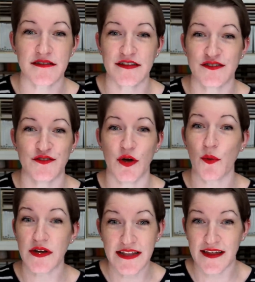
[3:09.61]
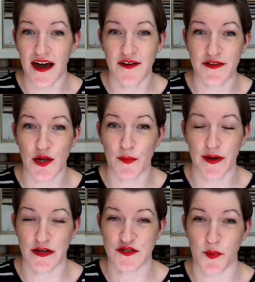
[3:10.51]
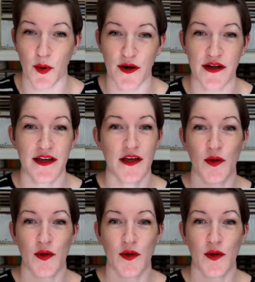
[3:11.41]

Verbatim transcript: that you don't need the envelope punch board.